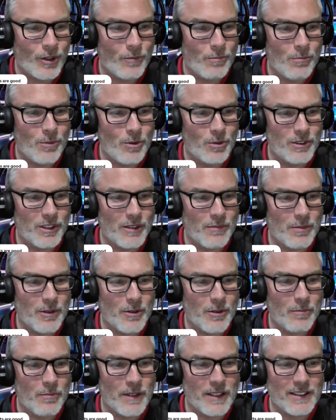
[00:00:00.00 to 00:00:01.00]
Malted
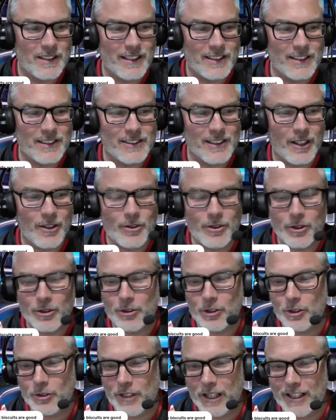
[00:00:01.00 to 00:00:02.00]
milk biscuits are so good.
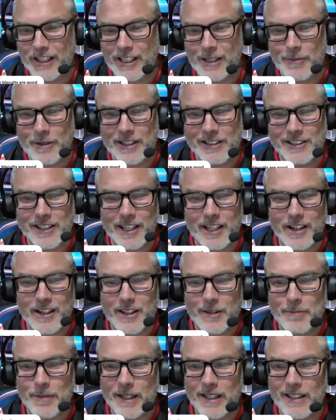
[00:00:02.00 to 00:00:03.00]
You dunking him your tea, are
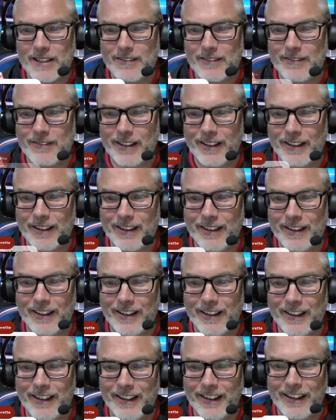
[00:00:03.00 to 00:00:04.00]
you, Pete?
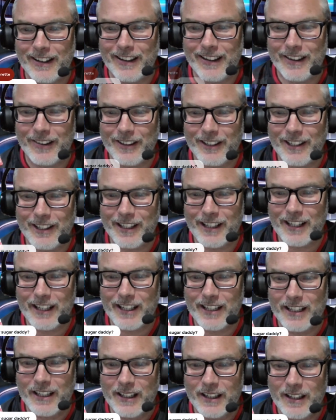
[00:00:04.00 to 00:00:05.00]
Uh,
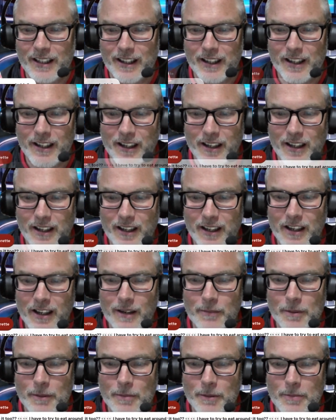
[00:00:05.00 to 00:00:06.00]
okay. Uh,
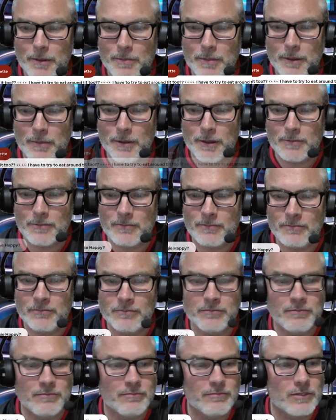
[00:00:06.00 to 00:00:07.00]

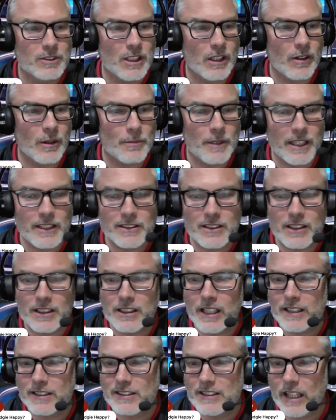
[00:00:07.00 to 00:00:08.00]
so I'm guessing
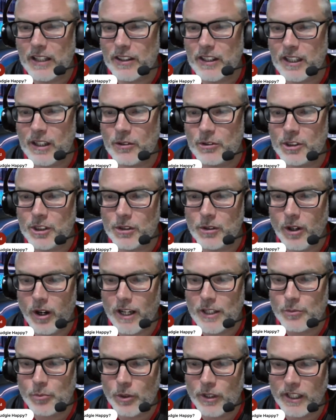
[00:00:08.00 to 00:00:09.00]
there's nothing else you
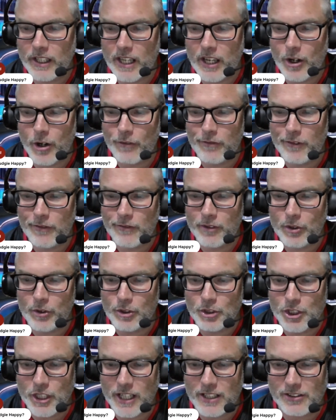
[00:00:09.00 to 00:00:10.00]
guys want to get off of your
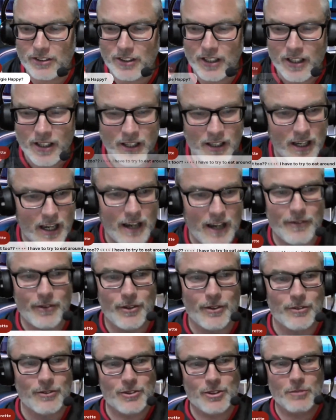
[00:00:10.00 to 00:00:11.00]
chest other
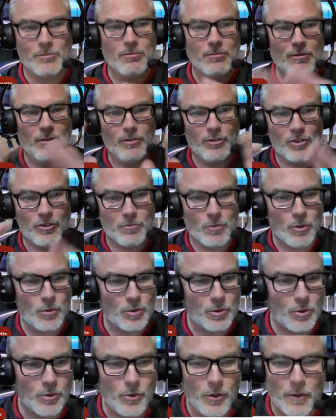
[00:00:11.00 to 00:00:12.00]
than some small
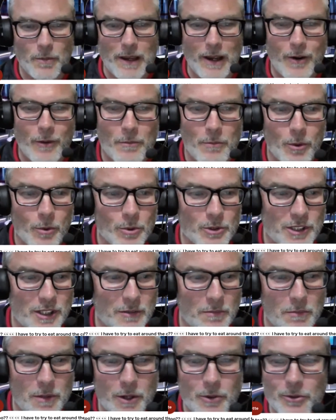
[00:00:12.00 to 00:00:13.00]
talk about malted
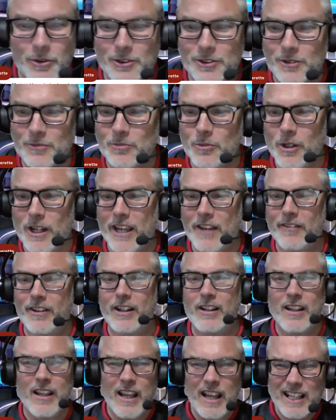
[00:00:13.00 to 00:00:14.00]
milks and whatever.
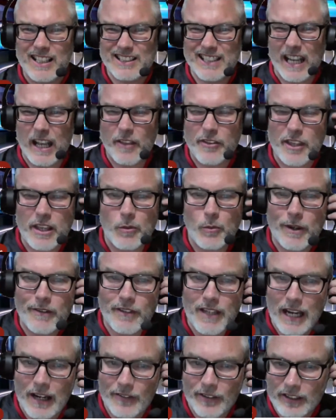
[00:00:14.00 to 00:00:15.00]
As I say, I think we've
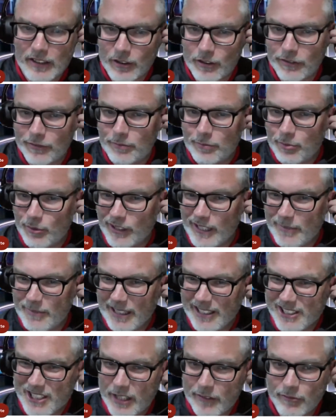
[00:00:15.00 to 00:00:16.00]
covered off pretty
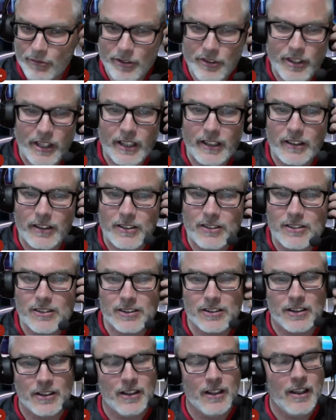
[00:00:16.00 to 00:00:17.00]
much everything that's
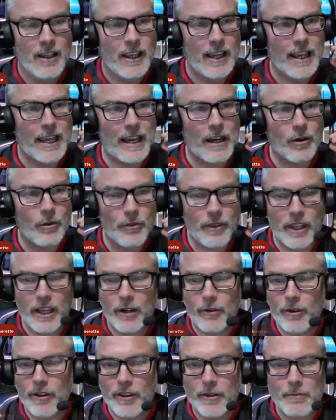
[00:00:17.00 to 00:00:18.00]
out
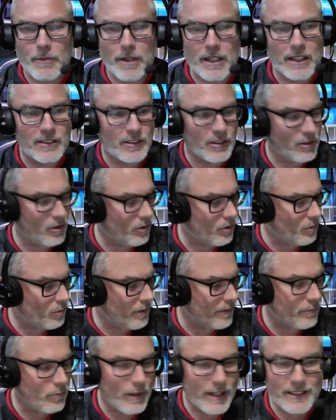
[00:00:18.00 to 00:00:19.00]
there at the minute to do
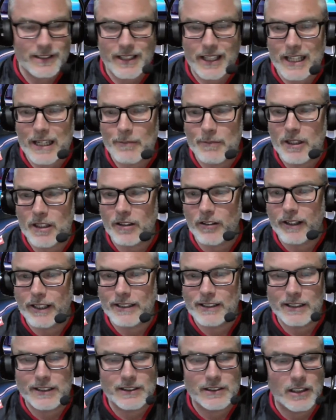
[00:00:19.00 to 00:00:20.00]
with West Ham
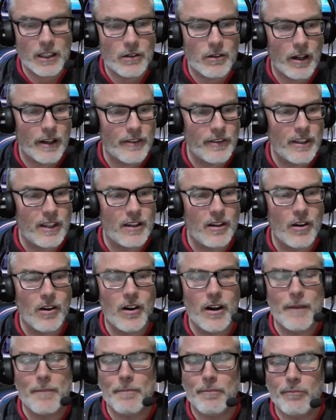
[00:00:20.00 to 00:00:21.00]
United. So I think
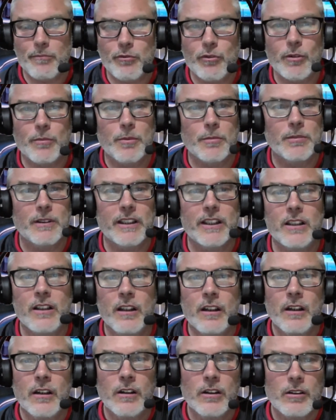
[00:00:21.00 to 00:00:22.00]
I'm probably
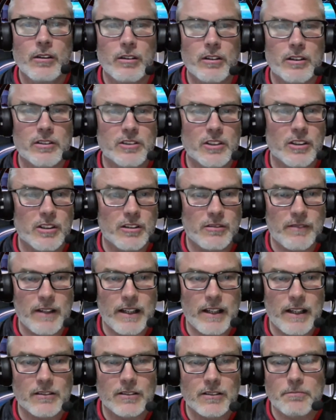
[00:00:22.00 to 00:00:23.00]
going to turn
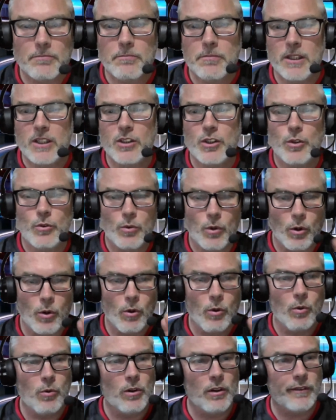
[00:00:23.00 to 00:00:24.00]
around and bid you
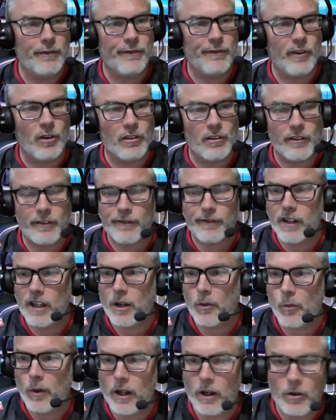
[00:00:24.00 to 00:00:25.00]
all a fond
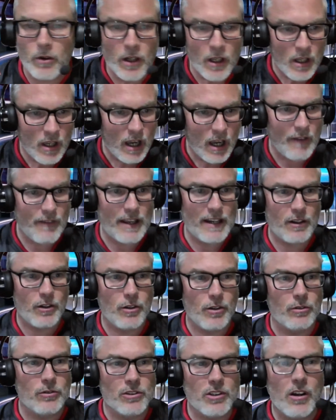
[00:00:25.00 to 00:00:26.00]
farewell. I've had a
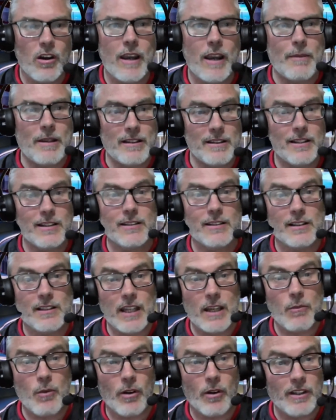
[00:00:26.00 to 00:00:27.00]
good time. This, I'll tell
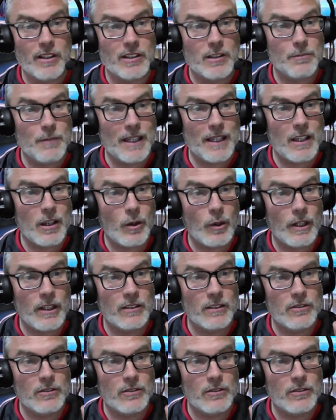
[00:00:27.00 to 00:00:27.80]
you what, this has been going